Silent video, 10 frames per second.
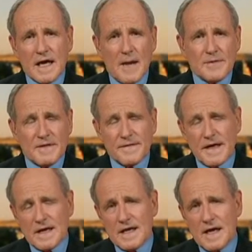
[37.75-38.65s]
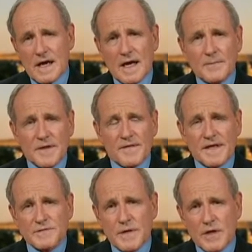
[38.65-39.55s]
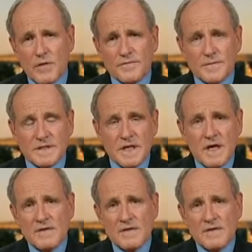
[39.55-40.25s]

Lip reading: couple of things we note from this.